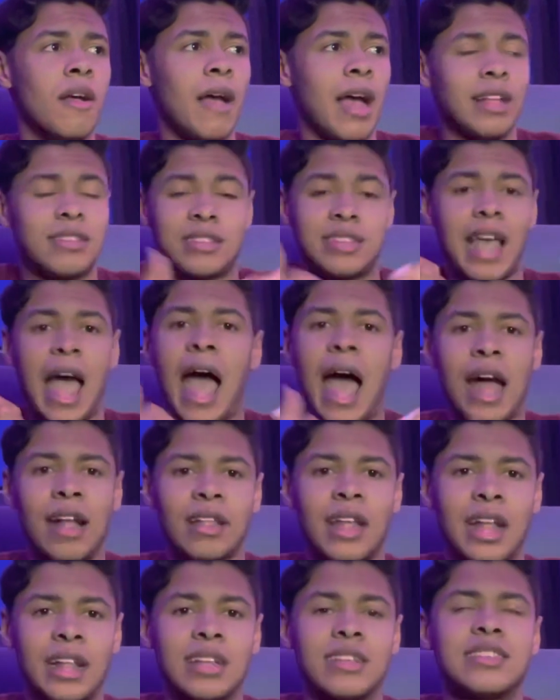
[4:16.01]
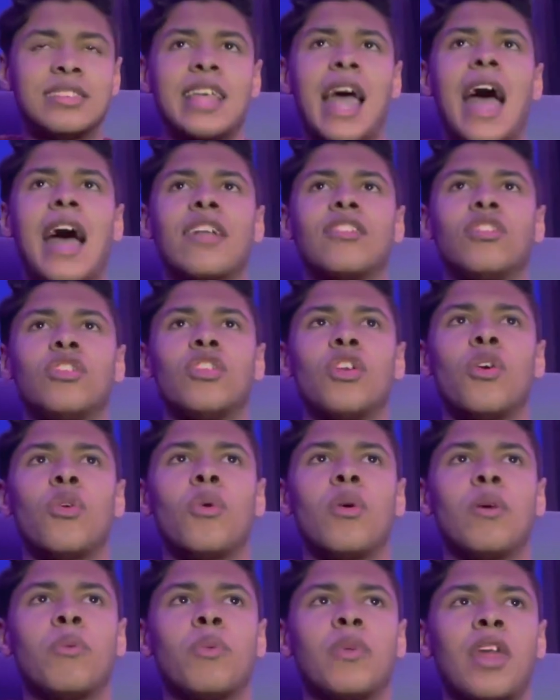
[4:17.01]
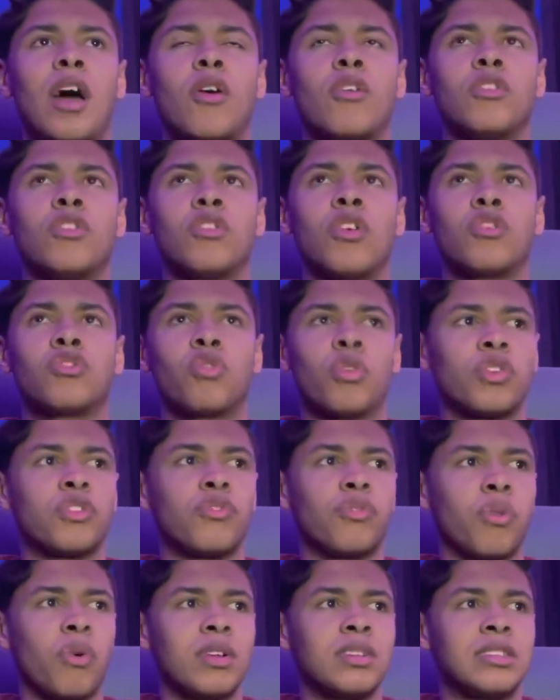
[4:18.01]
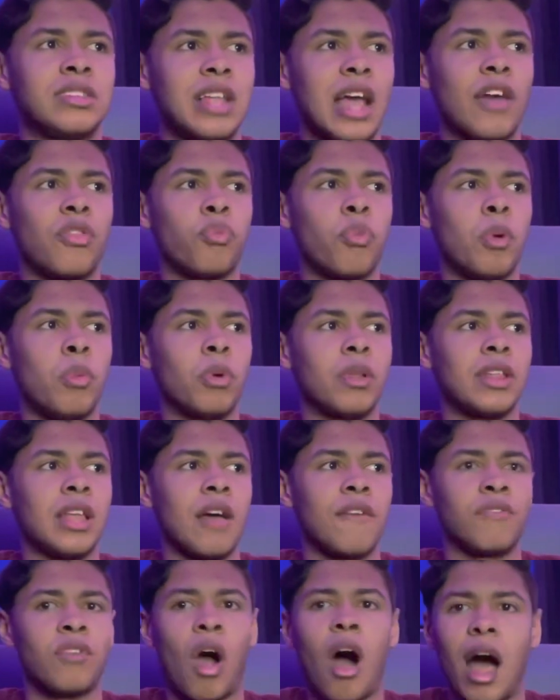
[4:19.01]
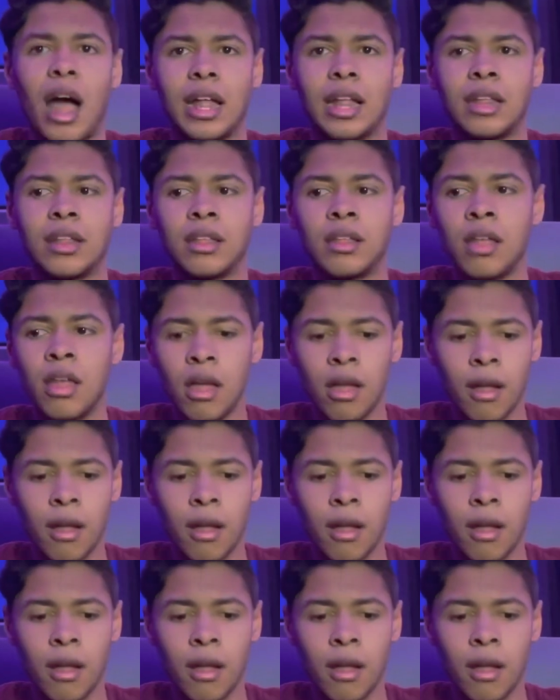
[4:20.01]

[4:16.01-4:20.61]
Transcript: it's sad, and it's sad, you know, without, you know, George Floyd's death, we wouldn't have gotten